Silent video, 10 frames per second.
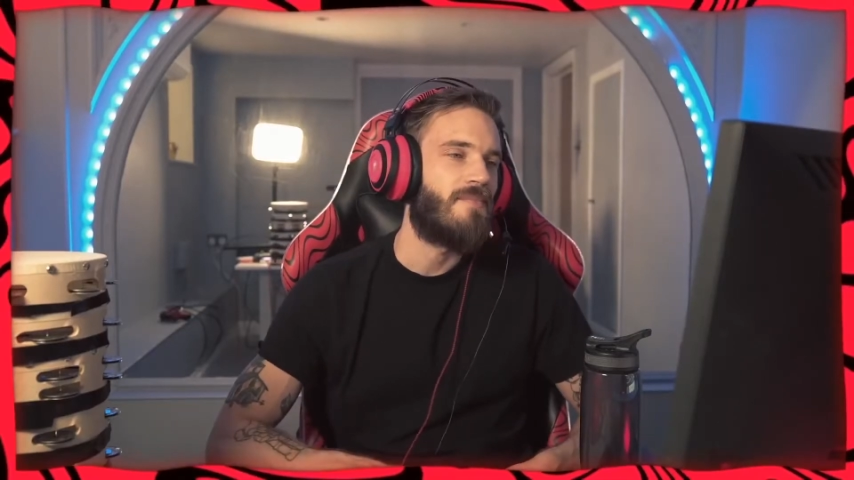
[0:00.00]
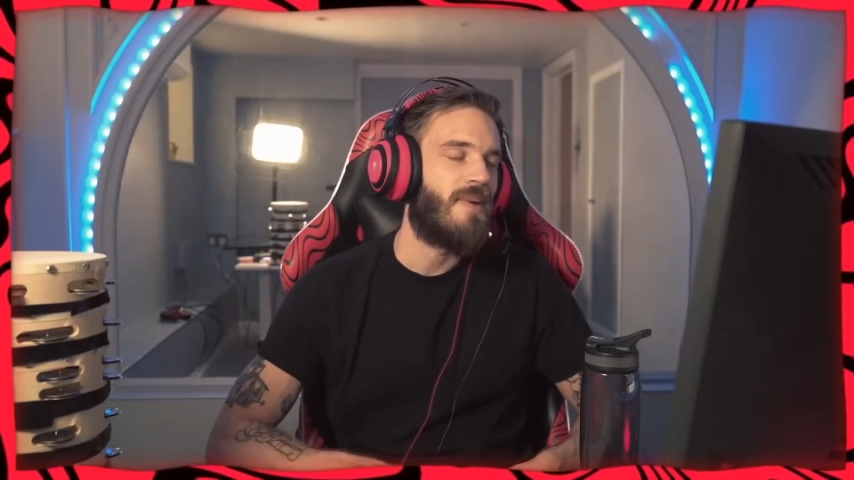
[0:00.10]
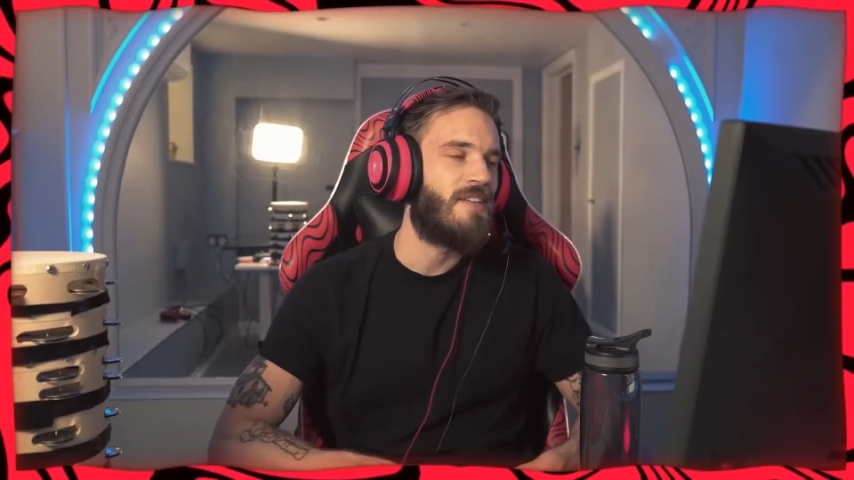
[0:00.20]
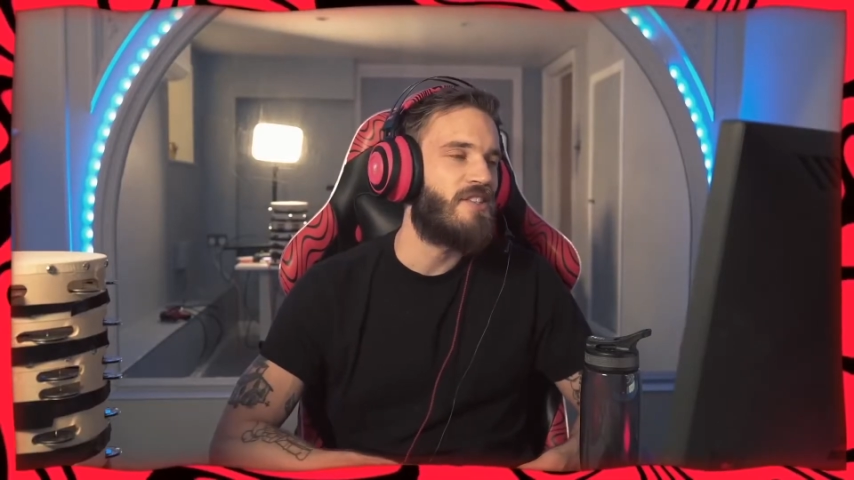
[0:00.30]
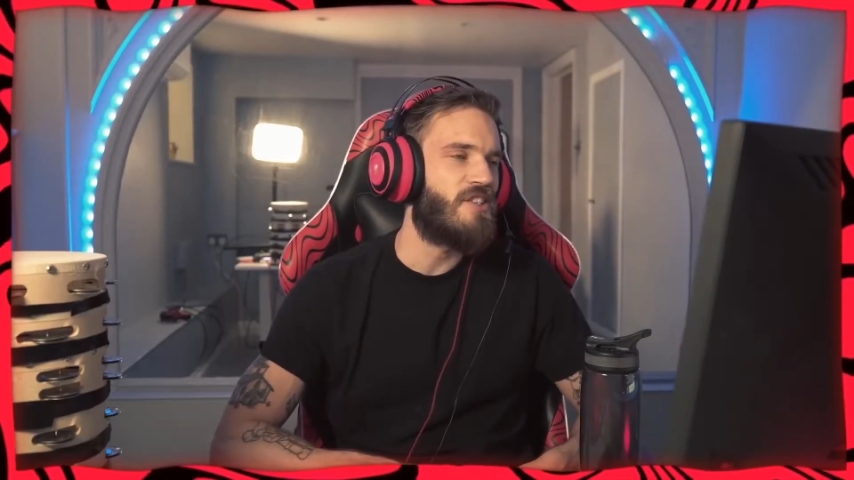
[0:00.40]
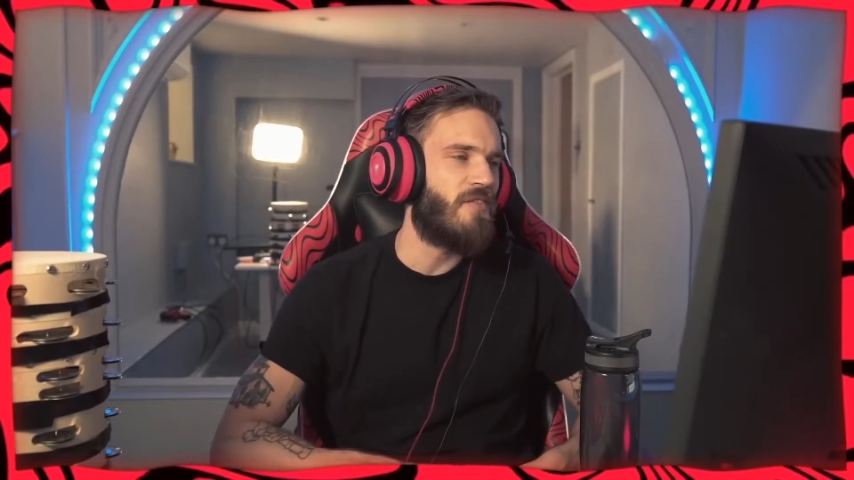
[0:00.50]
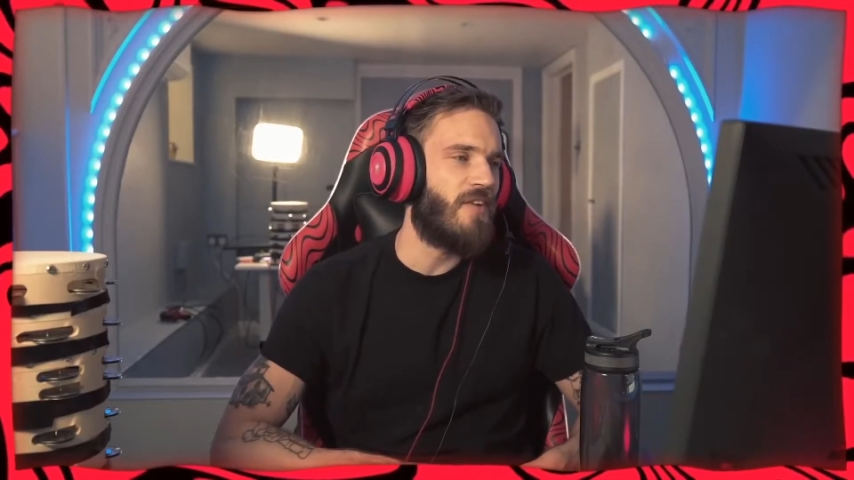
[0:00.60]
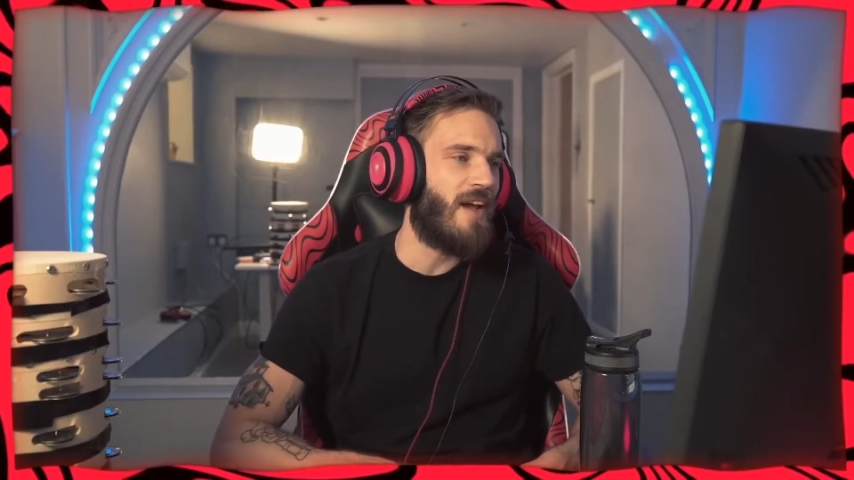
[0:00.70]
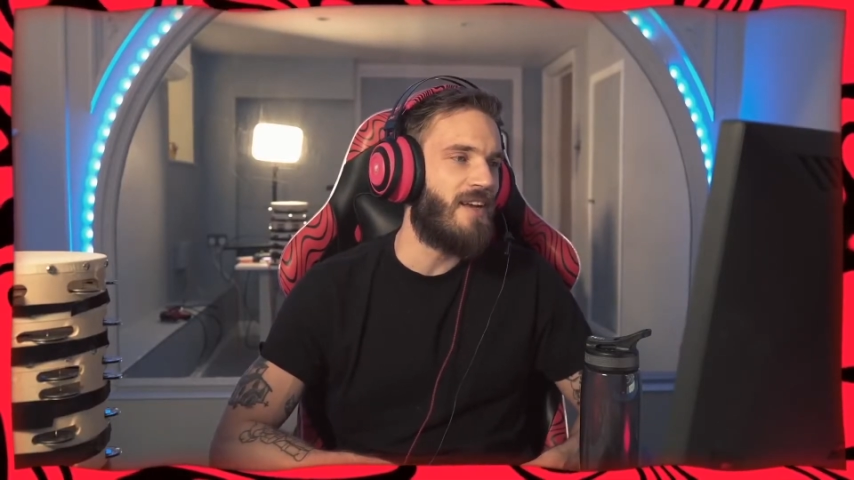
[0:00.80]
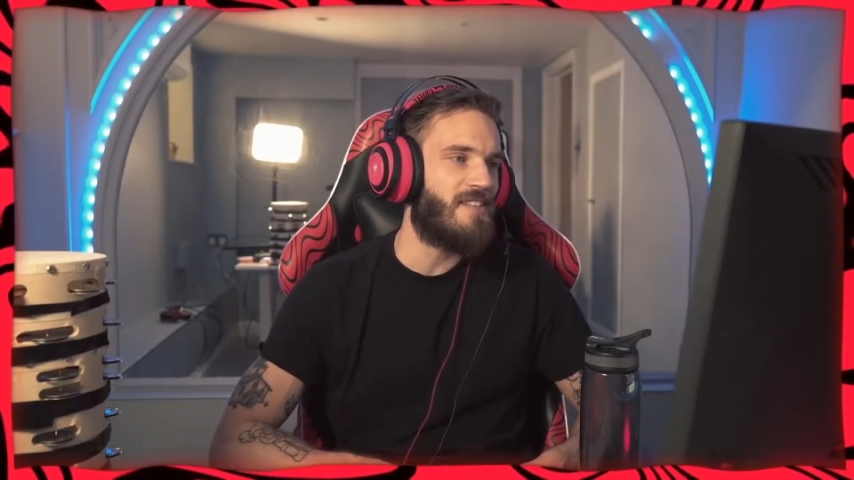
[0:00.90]
It's just
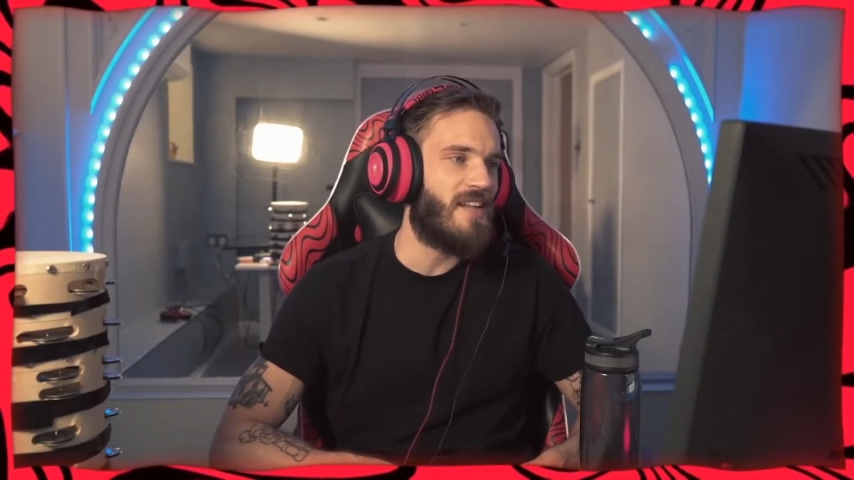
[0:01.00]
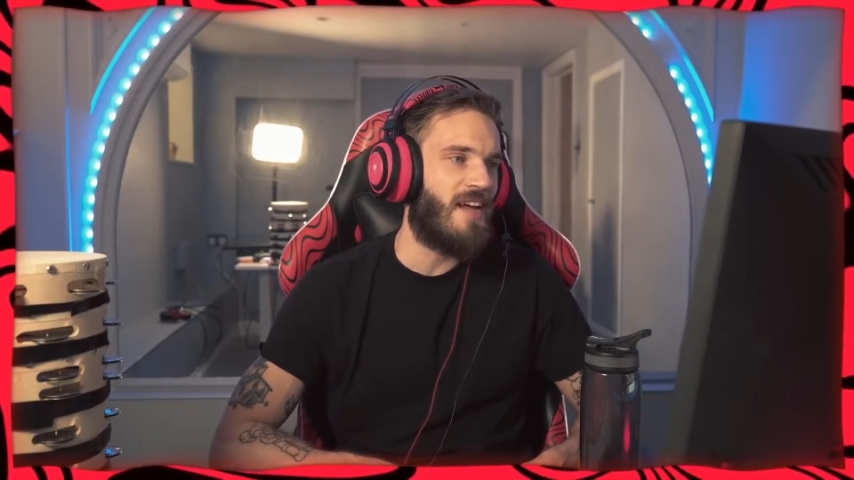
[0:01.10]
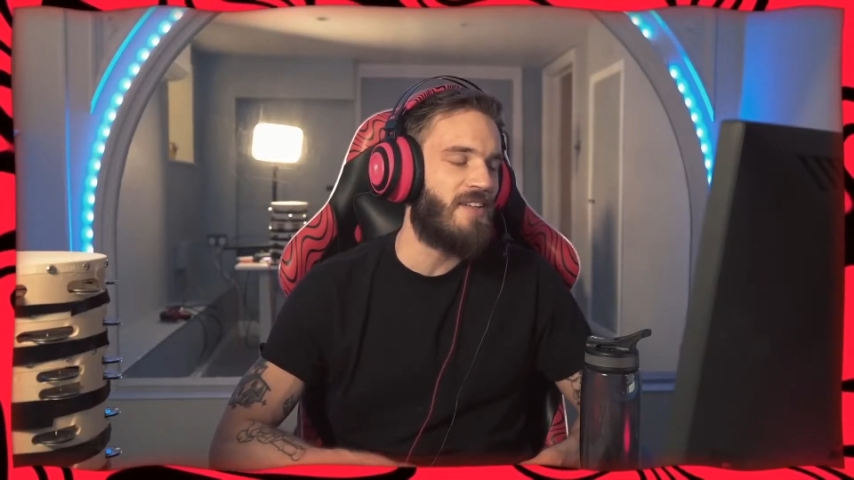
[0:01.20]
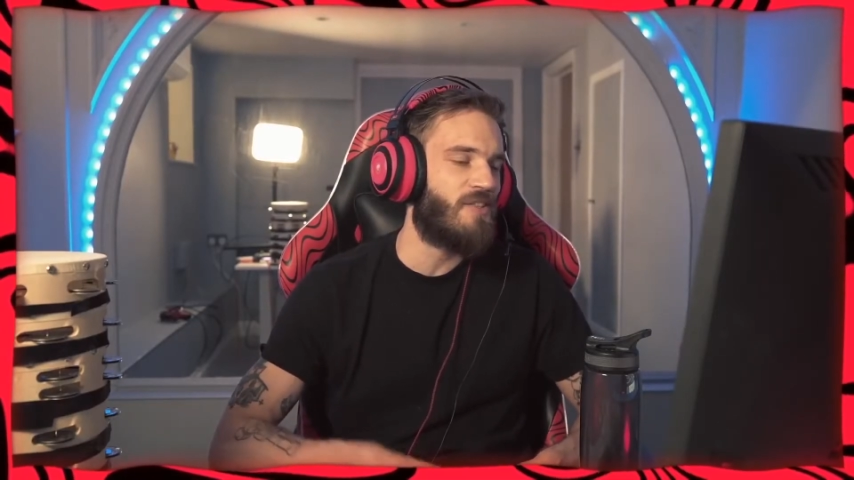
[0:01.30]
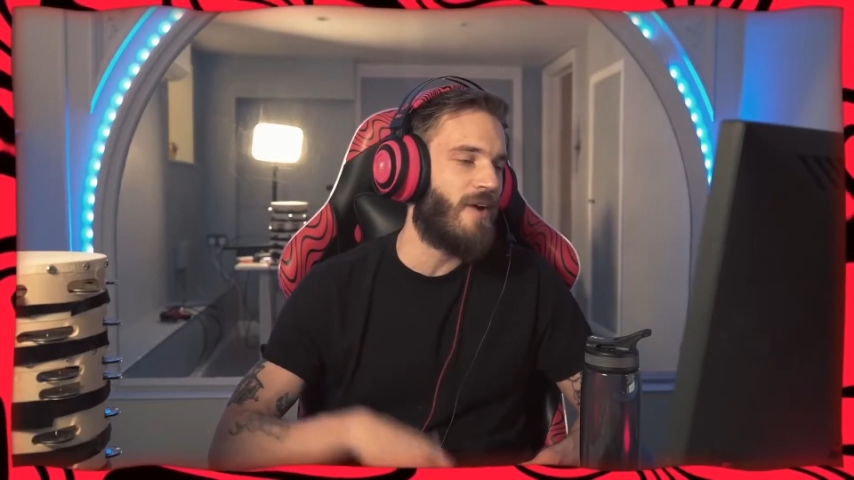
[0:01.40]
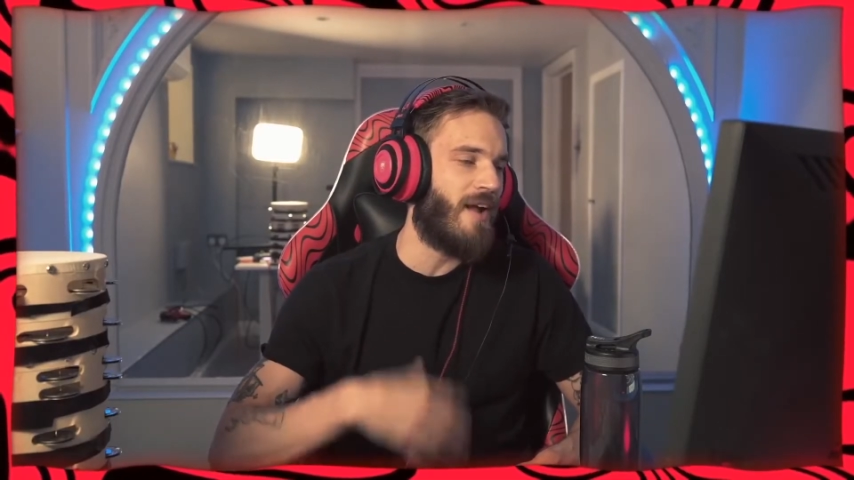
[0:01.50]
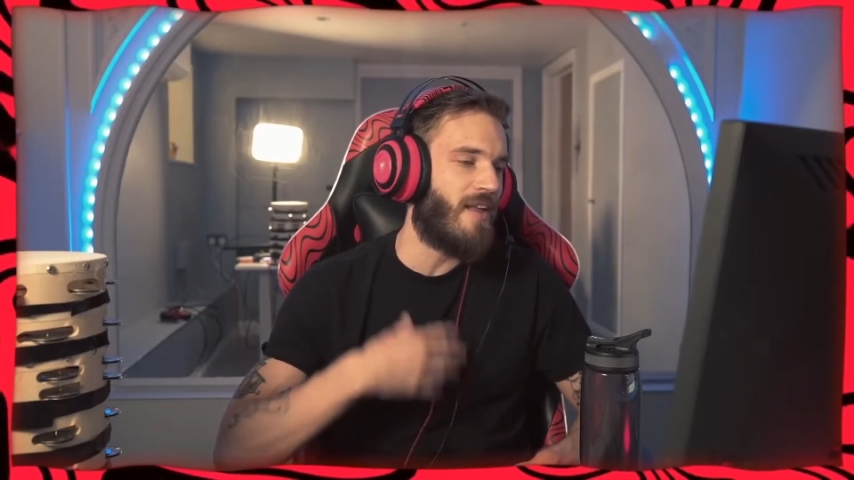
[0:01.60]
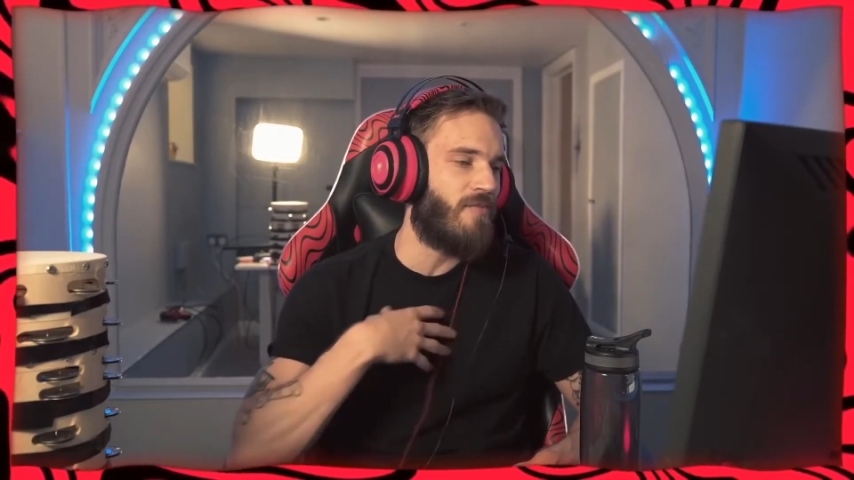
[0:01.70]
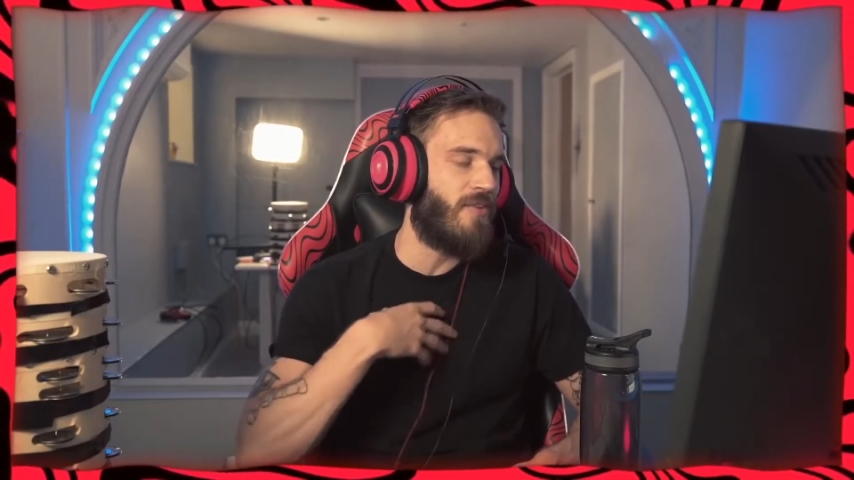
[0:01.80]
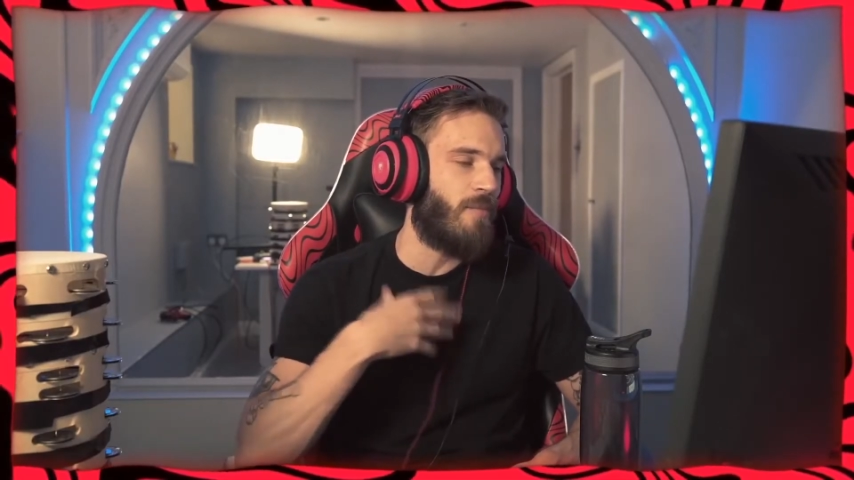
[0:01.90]
something I decided so I
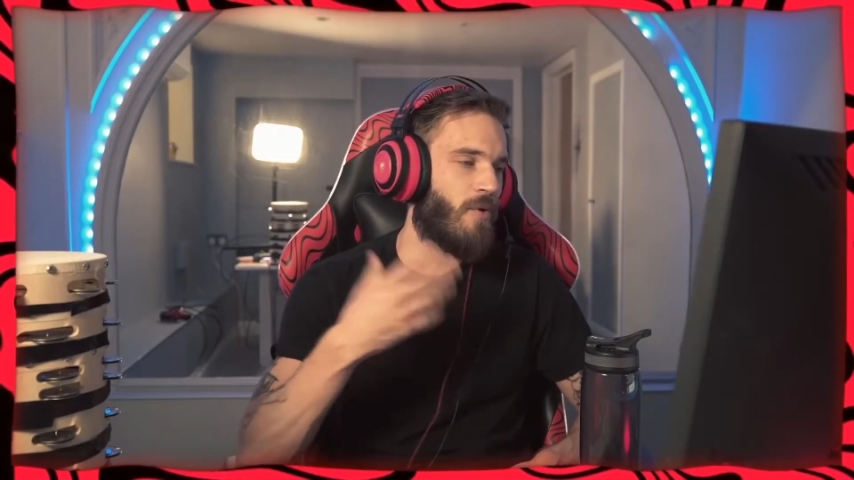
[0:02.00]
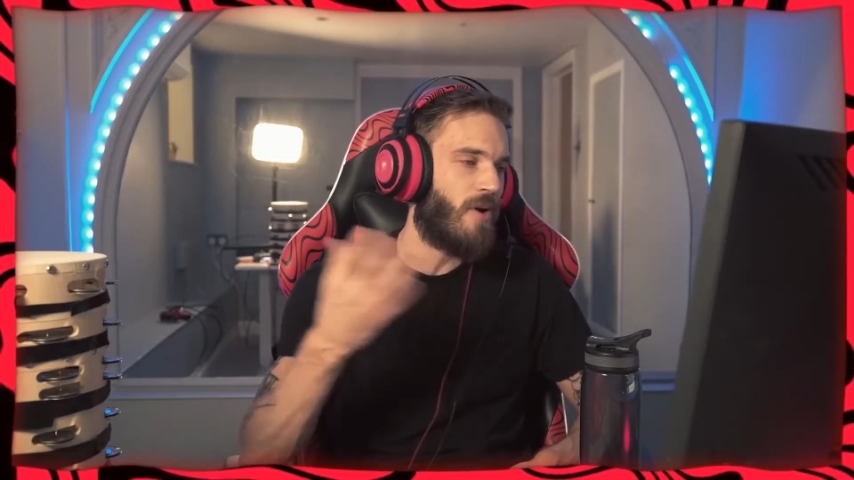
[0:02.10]
can feel more